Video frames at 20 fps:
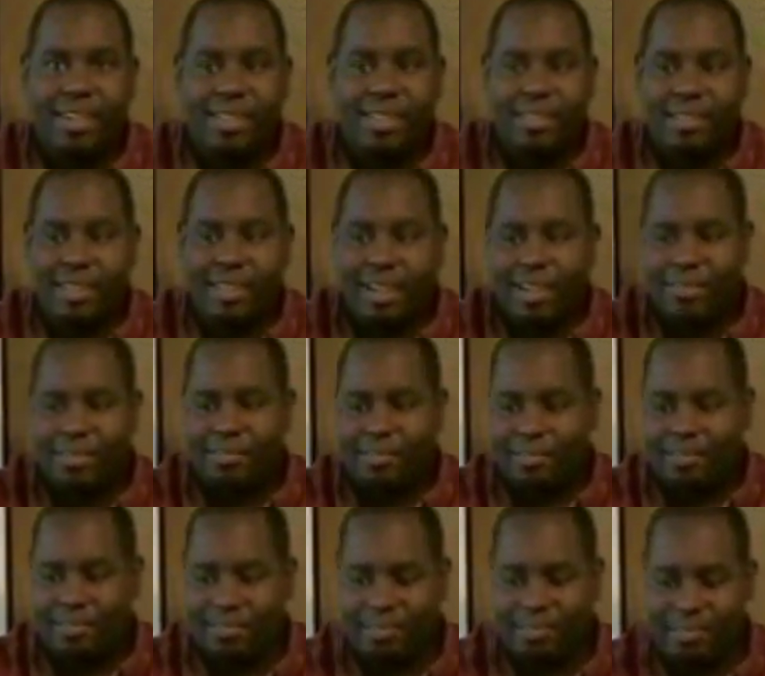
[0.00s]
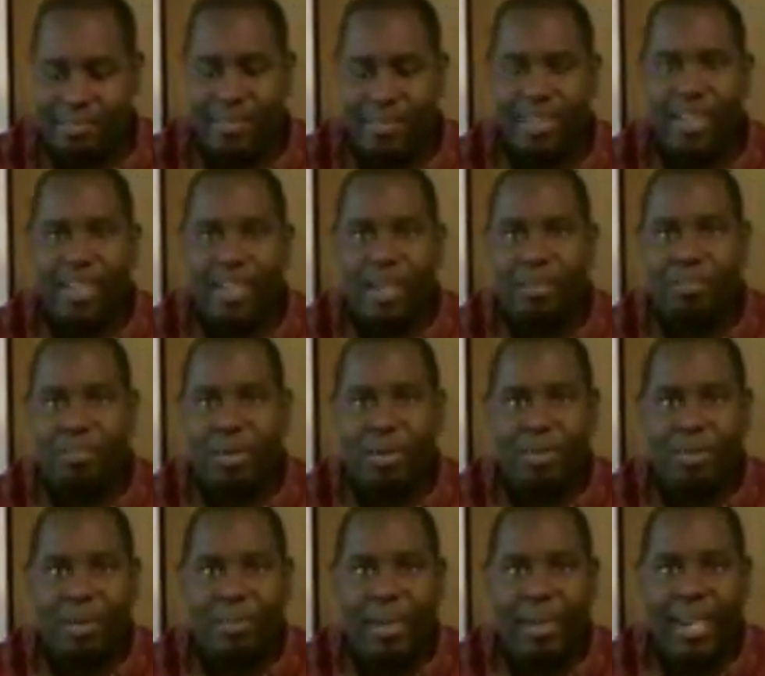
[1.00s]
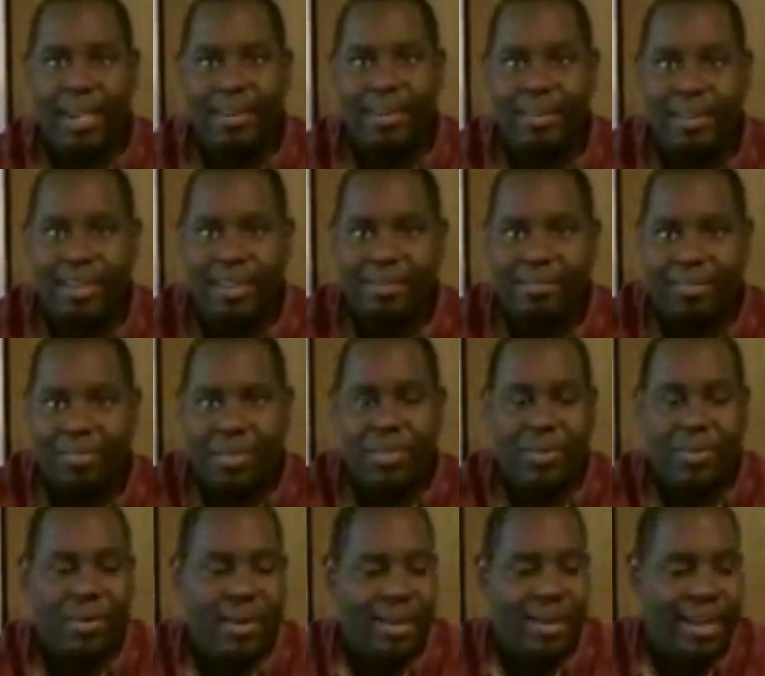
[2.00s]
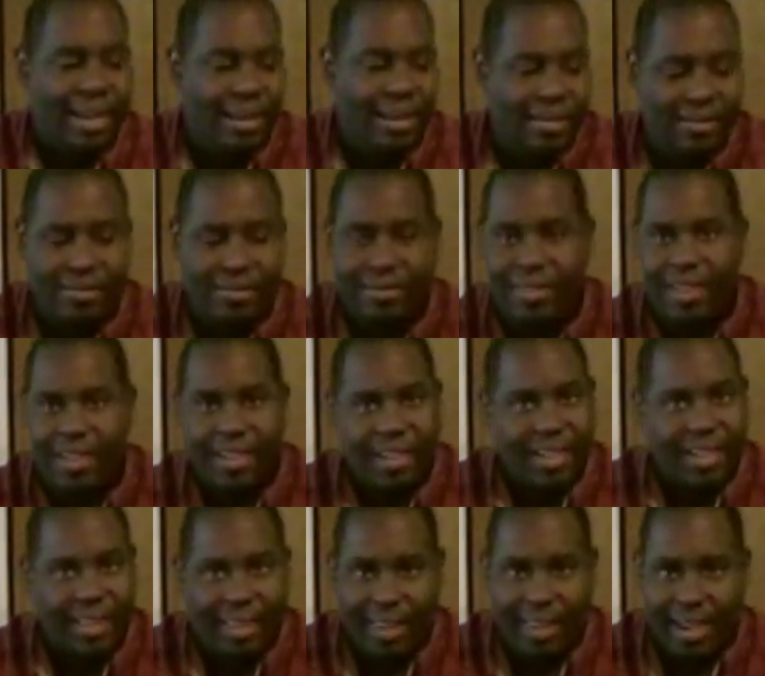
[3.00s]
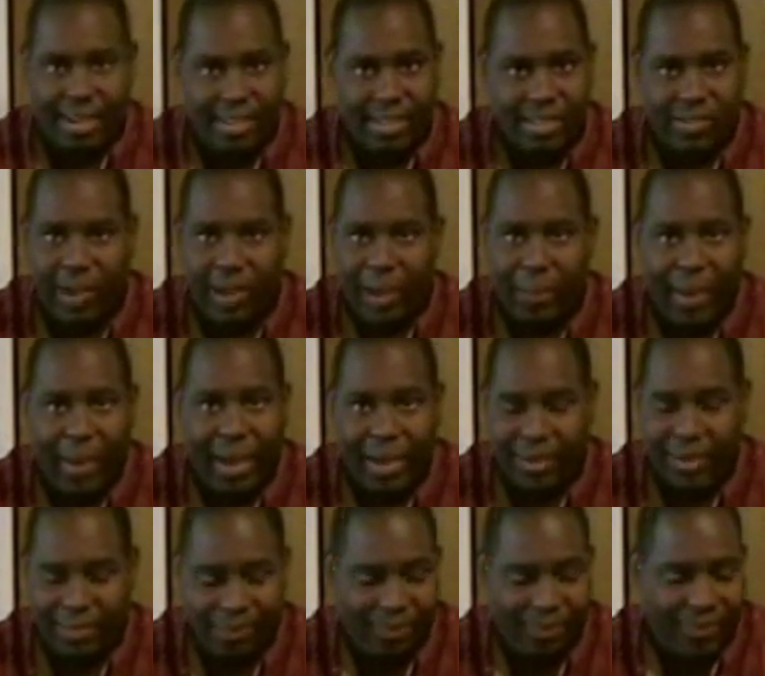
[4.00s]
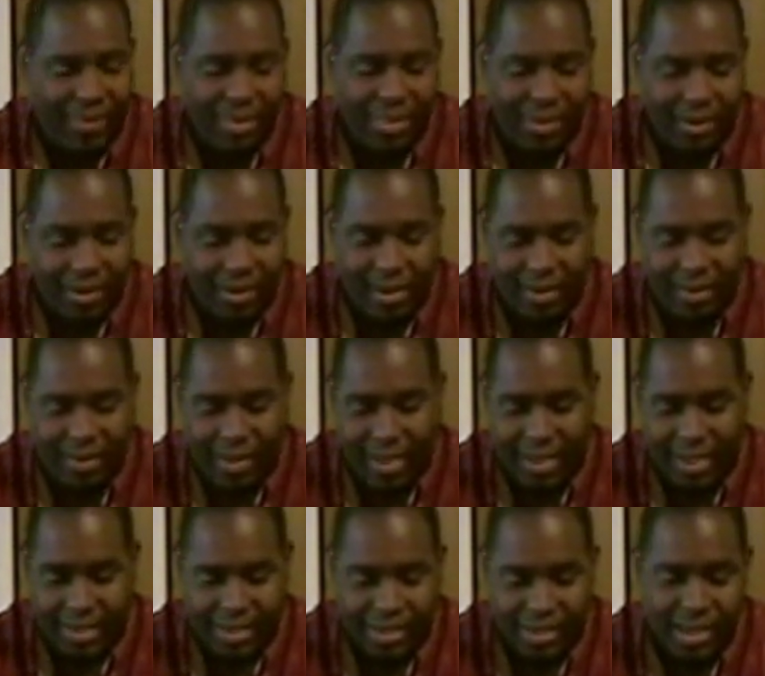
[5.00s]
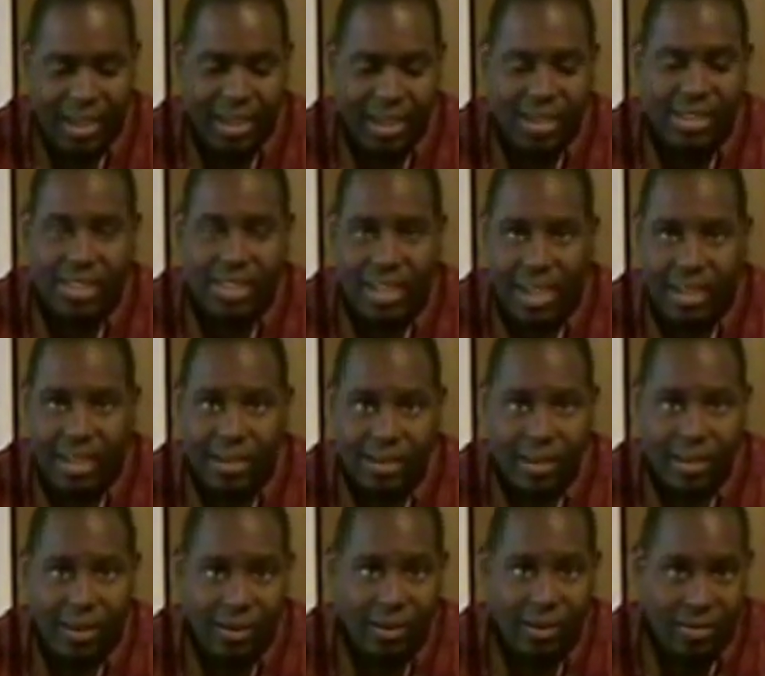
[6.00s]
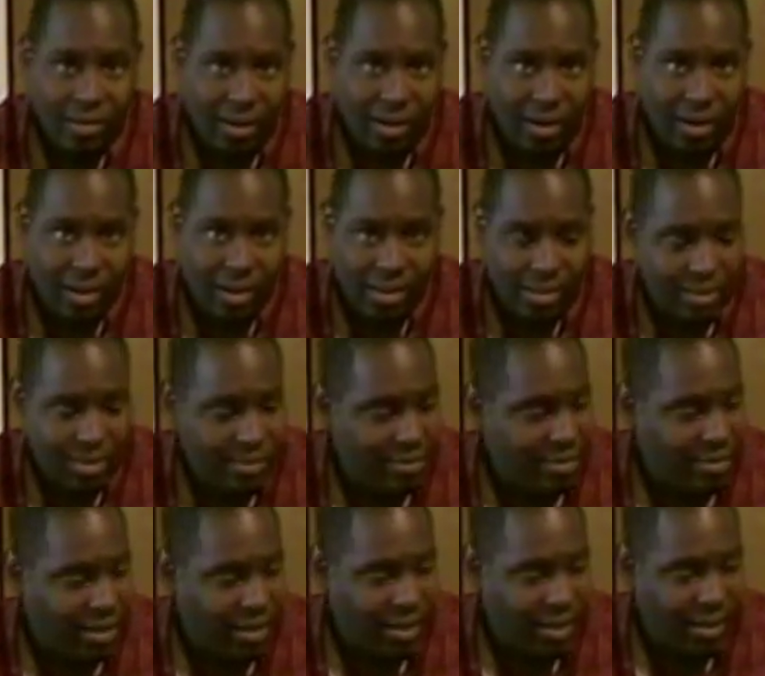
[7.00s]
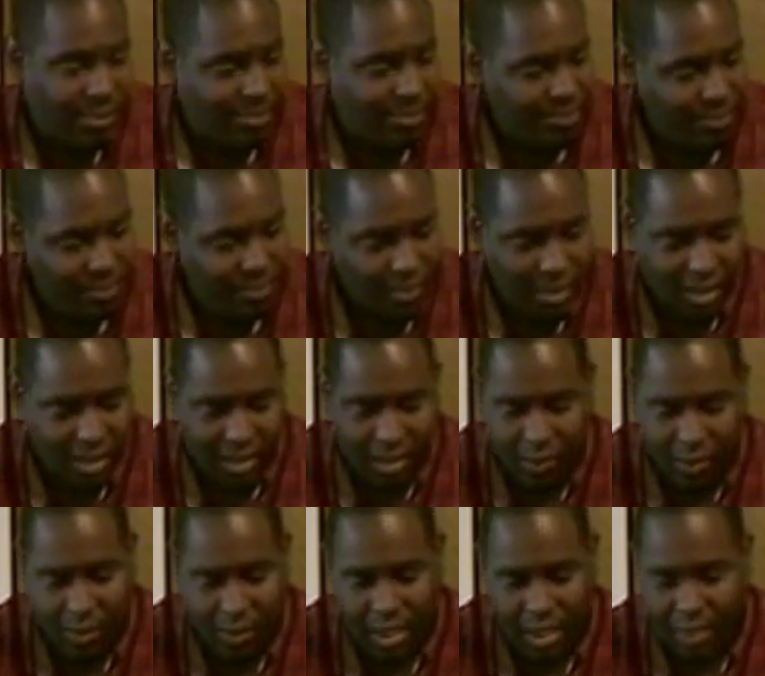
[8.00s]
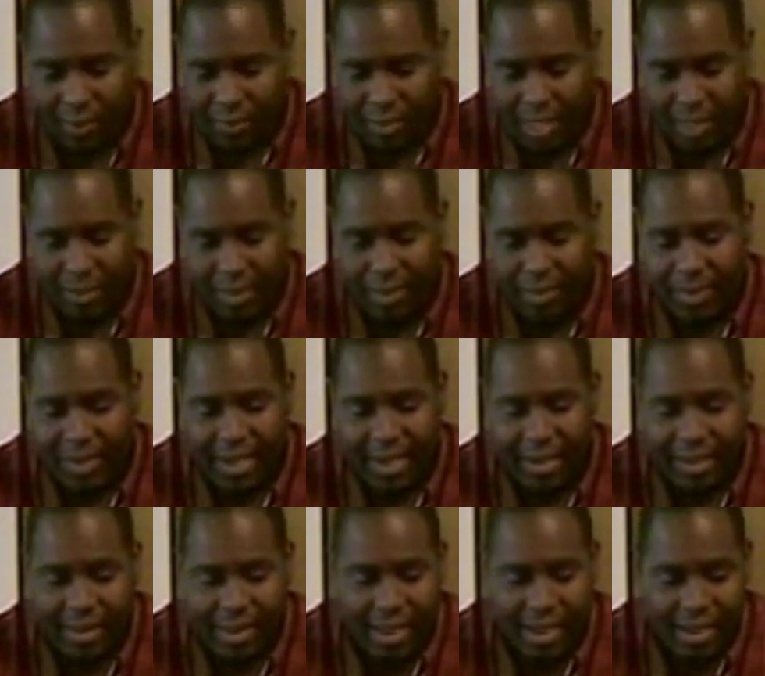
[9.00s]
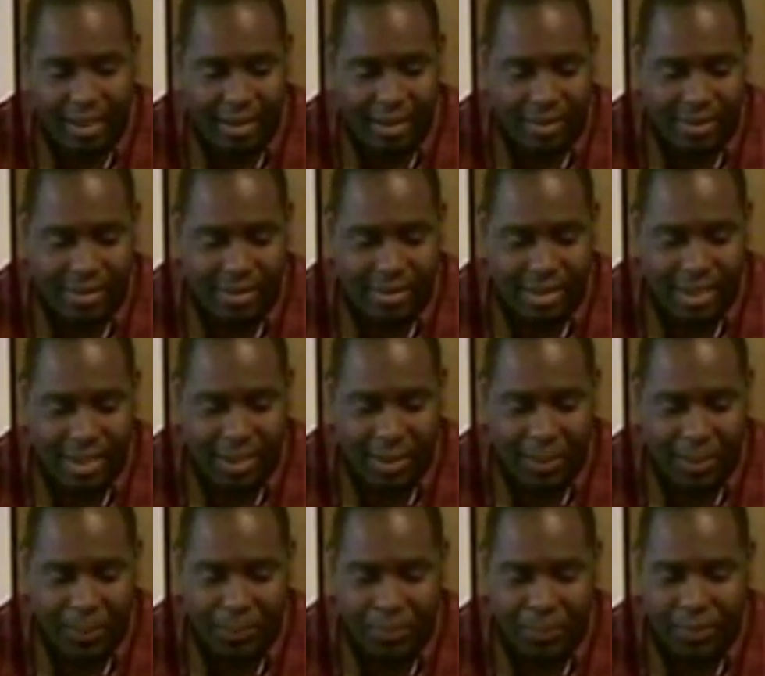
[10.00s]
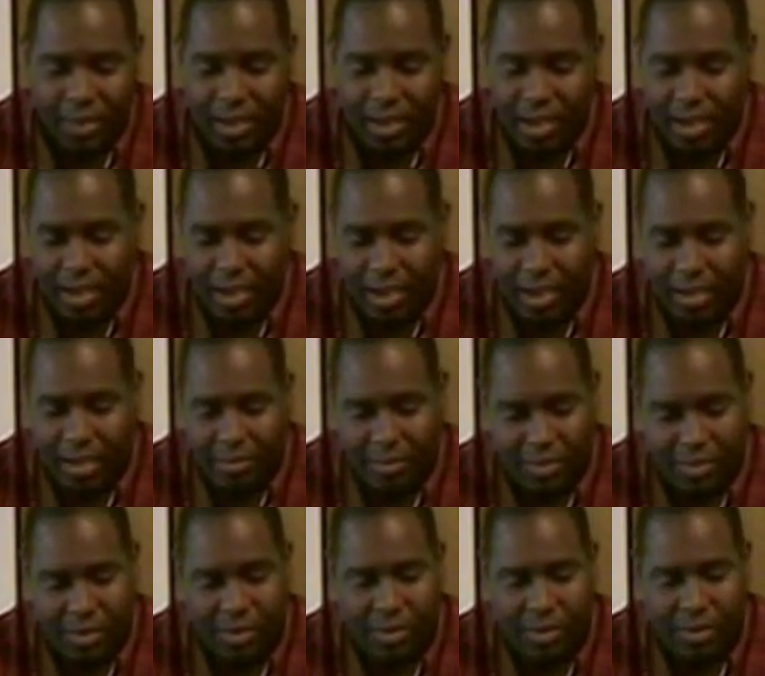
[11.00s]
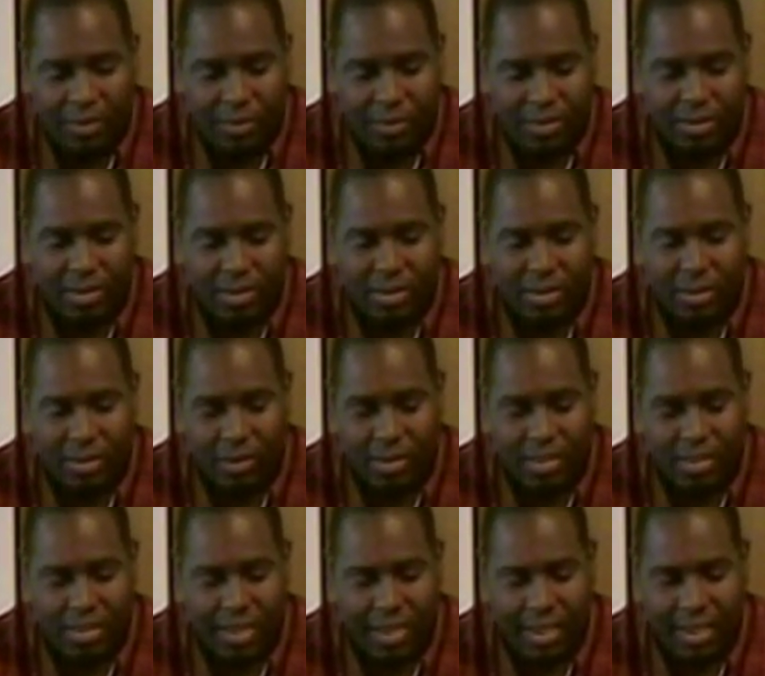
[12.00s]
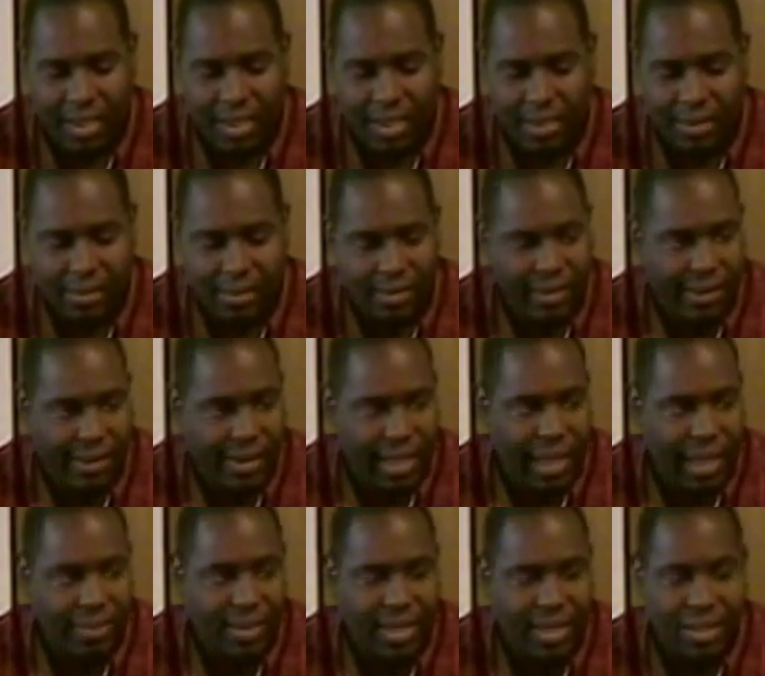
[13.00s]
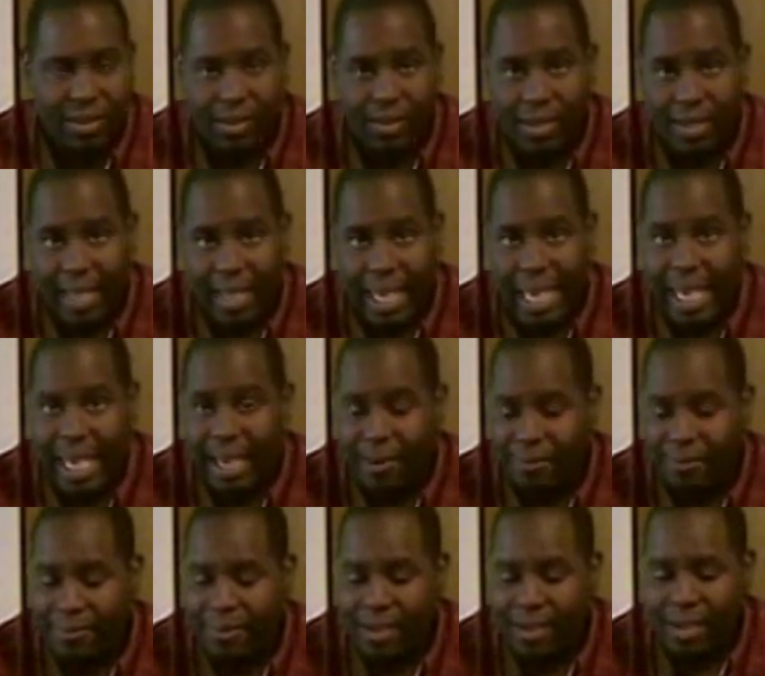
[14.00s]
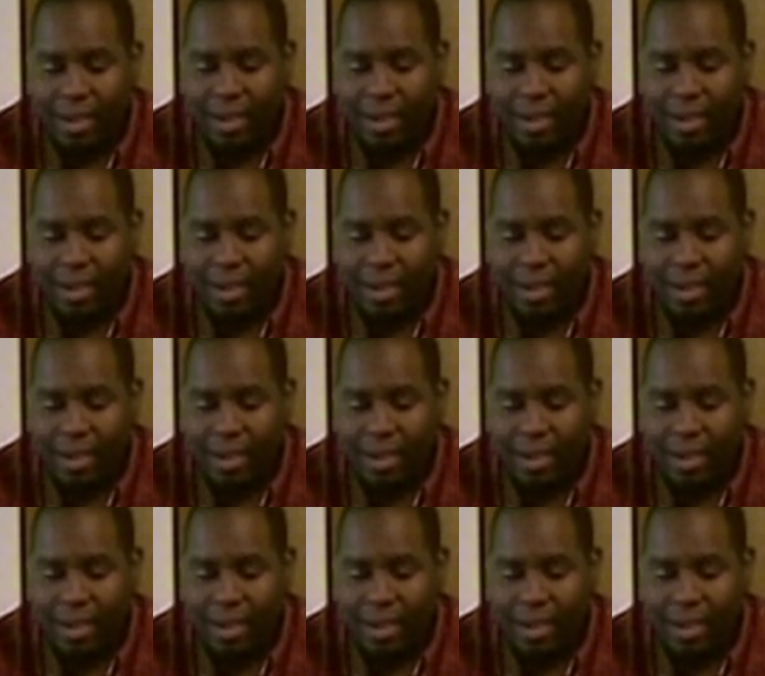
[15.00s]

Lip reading: set them, put my bait on it, throw it out, and I can drop out 30 of these. Check your local laws, you know, whatever they may be in your state, you know, on jugging and how many you can have.